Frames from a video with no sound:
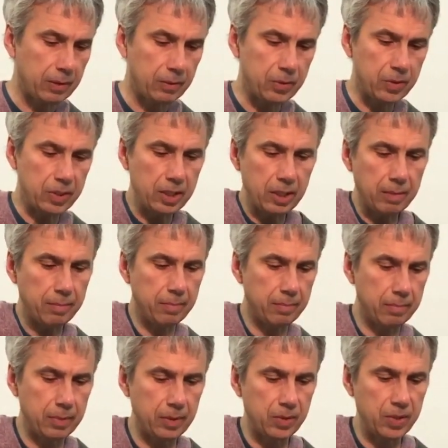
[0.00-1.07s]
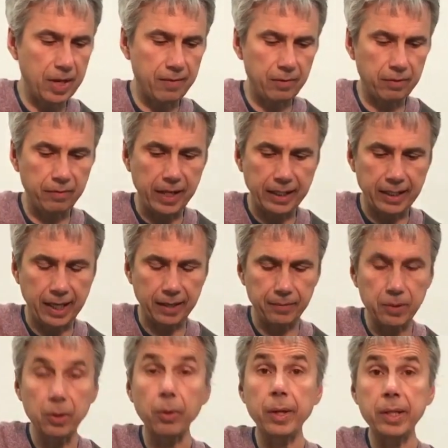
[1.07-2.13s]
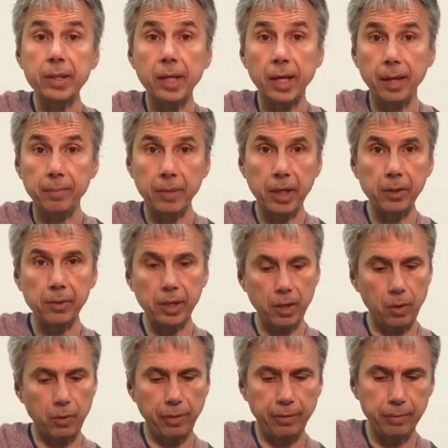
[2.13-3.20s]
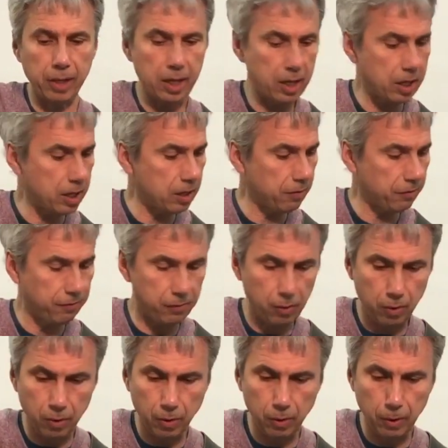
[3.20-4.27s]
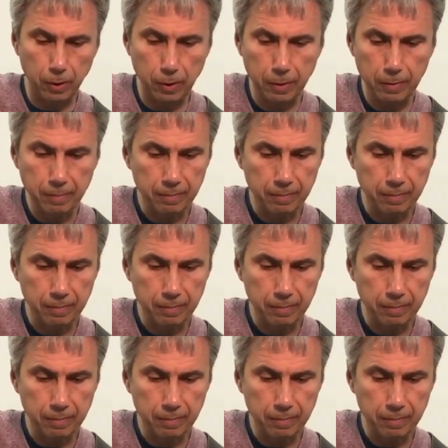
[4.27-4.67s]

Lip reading: C7 flat 9. So in time, here we go, 3, 4.